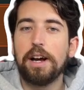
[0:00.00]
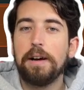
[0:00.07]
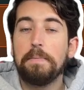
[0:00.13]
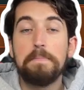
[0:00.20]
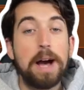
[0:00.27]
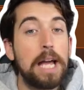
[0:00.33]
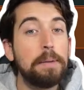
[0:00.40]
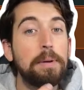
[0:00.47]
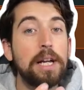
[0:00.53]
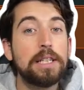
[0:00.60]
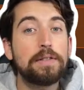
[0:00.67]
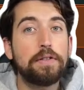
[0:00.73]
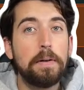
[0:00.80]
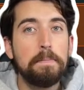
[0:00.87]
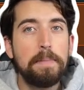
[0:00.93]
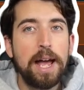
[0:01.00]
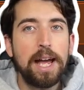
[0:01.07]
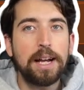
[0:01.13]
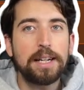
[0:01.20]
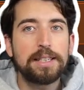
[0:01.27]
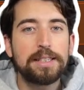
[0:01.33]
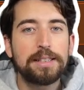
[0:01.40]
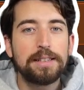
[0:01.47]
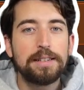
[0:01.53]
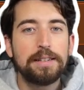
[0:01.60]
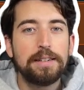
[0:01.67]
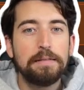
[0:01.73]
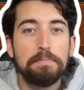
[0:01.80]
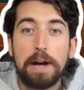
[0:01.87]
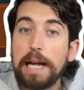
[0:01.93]
Maybe it's from banks.
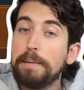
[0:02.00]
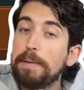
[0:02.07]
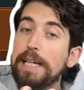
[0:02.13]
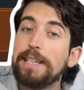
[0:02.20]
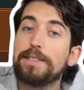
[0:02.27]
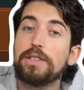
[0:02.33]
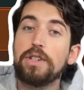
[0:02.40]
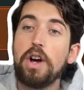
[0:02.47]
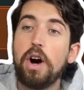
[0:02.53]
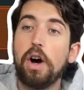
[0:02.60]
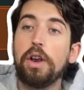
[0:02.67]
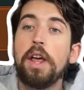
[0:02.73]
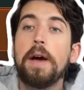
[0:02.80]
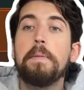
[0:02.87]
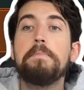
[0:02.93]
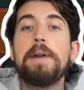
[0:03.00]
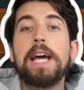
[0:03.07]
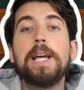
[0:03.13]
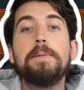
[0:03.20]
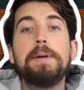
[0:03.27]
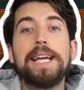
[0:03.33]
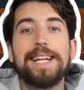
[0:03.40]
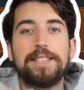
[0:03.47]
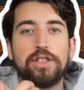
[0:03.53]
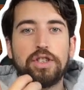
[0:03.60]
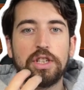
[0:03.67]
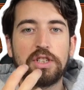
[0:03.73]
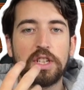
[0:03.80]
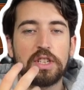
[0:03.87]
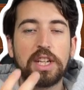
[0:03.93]
Maybe it's not. Maybe it's
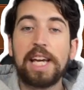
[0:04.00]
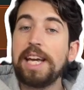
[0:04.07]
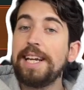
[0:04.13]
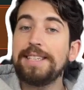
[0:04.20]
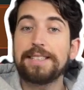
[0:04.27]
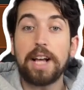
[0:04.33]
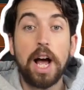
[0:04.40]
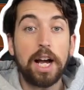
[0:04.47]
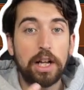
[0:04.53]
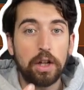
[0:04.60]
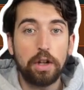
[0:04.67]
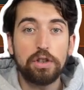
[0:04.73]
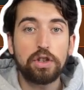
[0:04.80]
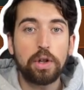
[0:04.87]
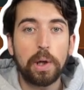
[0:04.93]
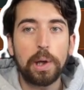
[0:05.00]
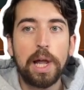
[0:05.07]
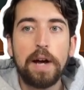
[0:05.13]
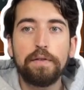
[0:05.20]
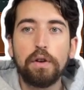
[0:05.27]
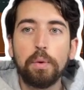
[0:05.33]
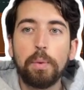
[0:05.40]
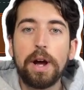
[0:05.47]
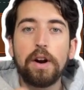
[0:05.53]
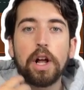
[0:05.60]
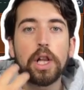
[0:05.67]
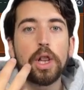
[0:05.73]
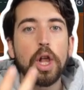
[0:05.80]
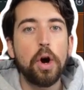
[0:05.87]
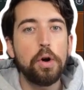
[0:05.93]
just a key psychological level where a
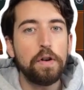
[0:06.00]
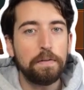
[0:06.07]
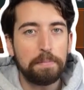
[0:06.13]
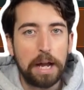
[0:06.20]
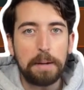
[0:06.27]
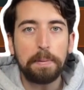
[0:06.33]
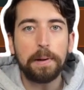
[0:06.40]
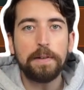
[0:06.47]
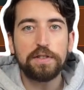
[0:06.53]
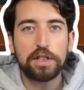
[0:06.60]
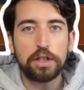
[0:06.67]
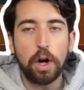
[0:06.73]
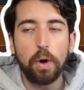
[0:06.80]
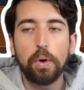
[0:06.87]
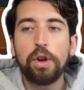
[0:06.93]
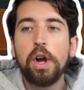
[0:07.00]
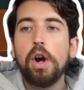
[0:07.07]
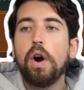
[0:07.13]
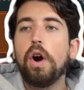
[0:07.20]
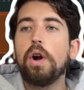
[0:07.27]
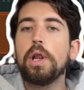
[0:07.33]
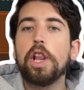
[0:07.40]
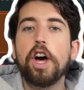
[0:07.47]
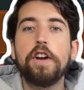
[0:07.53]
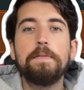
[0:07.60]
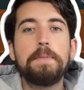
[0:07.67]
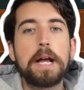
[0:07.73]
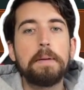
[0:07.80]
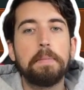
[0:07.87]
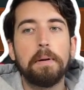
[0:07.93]
load of people have sold or a load of
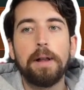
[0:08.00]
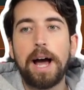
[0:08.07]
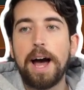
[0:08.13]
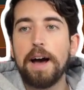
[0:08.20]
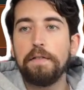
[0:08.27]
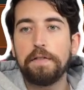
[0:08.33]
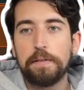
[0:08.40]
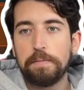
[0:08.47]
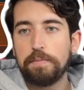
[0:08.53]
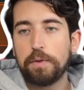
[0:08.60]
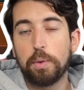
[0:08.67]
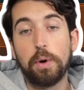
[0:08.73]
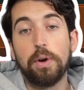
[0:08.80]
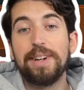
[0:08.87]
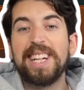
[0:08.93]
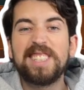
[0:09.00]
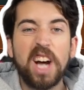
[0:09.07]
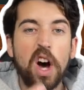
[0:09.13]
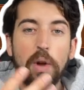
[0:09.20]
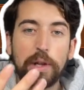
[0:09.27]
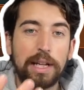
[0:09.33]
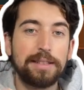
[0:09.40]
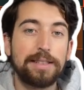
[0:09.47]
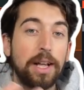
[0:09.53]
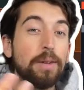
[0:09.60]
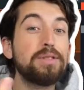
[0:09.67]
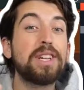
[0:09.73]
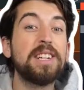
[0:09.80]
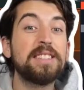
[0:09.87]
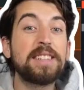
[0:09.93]
people have, well, it's only a sell, I was
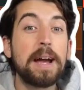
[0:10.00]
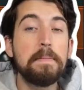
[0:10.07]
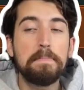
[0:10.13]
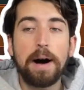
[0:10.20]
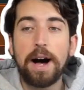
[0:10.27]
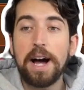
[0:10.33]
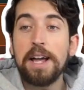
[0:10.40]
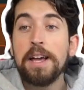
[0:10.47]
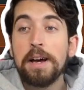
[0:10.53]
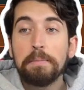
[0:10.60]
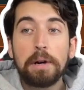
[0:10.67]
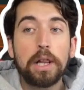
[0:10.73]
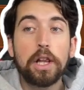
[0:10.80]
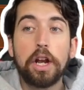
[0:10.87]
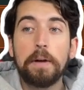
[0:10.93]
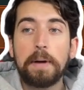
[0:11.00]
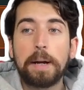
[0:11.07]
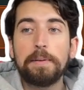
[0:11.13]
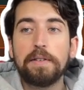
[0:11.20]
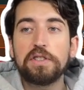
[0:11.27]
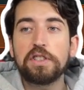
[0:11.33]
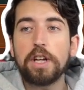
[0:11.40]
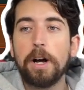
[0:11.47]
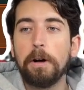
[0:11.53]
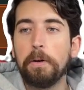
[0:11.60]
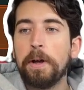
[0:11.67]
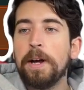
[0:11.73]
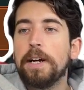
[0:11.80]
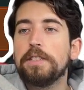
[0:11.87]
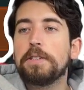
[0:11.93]
going to say buy, but a load of people have sold.
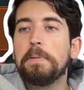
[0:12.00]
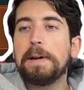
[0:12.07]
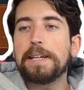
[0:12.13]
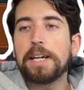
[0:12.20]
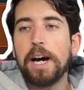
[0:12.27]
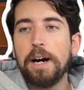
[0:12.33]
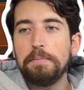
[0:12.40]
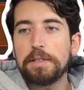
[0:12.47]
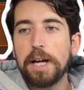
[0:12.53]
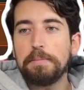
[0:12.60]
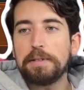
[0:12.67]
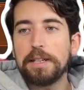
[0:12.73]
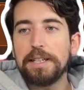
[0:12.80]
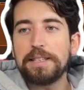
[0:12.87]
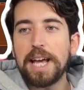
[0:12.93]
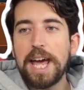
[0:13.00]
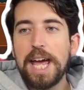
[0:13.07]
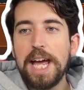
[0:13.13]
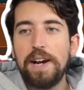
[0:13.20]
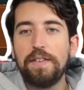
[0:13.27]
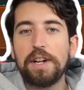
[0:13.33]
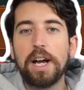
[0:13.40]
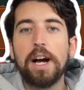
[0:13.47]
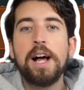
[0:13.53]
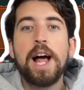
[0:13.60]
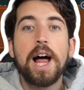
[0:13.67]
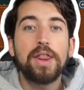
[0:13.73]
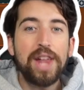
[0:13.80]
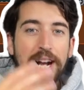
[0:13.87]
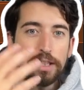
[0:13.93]
So when it comes up to this area,
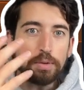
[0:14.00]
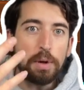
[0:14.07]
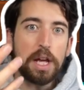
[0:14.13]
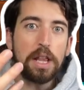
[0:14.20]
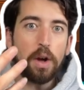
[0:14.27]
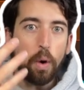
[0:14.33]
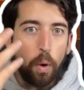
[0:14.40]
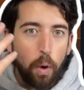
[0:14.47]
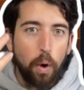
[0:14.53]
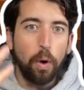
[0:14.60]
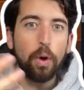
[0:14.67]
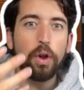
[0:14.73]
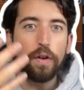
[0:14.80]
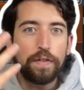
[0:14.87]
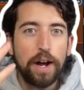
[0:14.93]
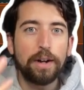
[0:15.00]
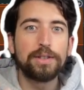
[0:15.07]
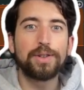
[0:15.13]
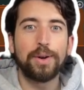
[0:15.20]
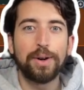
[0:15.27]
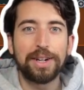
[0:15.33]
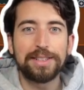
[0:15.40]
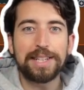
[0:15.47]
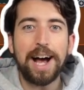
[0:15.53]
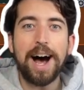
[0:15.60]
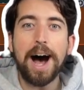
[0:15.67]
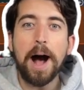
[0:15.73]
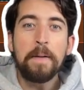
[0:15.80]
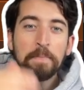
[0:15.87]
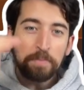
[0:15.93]
that's where all of those orders
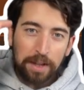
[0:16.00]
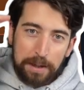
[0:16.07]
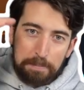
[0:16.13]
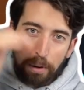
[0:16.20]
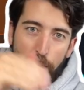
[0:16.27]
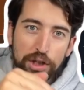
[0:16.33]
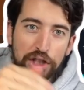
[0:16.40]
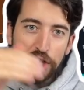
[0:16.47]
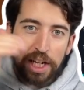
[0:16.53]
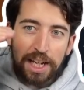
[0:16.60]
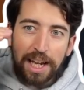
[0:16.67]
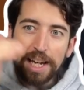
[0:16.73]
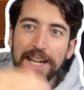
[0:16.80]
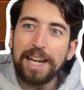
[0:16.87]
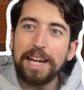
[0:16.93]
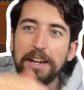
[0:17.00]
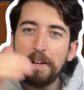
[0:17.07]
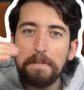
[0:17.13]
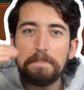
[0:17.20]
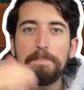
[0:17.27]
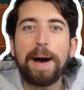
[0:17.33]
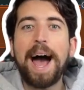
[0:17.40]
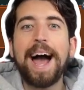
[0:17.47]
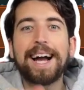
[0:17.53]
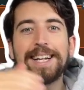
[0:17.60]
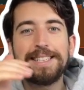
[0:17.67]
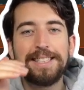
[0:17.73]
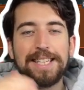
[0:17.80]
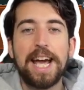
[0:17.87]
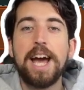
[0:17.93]
are, pushing it
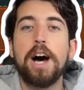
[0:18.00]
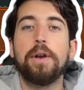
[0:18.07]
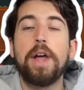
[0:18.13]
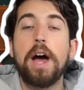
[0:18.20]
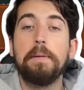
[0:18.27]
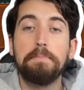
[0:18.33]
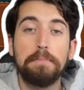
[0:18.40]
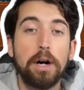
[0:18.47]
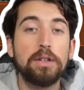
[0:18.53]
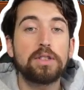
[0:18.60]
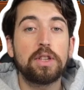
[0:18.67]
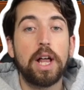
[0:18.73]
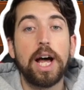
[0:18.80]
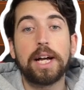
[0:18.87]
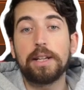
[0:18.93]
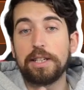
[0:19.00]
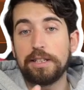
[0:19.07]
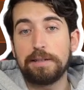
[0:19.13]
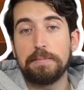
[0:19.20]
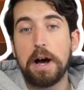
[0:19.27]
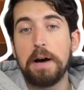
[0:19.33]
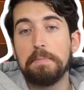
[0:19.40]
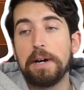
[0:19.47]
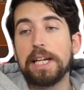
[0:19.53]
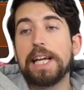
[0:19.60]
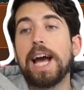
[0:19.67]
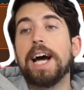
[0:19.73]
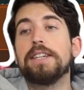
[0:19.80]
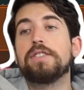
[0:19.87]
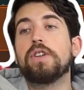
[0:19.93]
back down. And most likely smart money
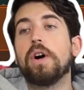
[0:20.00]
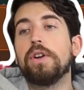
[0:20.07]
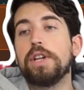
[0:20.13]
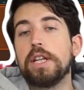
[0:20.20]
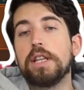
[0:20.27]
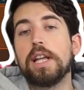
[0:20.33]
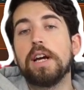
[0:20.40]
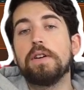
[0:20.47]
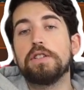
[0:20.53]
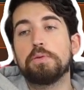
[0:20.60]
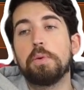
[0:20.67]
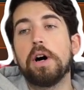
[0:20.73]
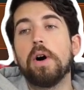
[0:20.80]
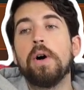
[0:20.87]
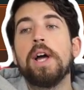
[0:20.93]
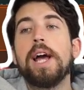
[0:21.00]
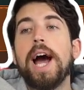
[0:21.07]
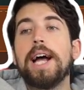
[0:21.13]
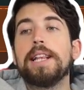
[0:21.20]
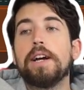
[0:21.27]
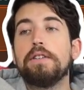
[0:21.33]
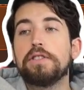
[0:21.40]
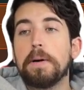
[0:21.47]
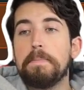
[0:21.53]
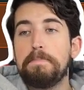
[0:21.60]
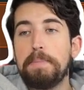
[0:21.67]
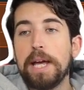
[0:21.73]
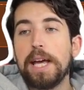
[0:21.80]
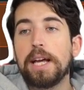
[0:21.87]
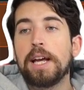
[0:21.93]
has gotten in there as well. And there is a
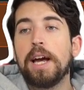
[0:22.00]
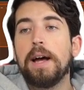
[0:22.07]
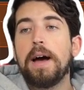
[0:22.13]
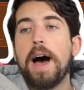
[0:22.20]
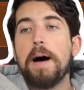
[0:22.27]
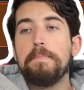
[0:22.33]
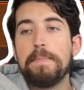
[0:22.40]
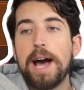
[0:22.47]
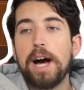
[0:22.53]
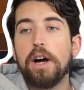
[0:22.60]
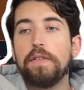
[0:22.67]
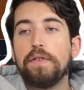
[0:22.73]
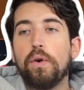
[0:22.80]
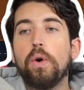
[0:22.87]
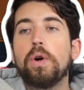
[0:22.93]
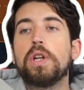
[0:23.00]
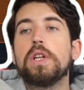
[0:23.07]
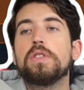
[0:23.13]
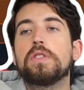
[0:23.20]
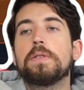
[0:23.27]
big amount of orders.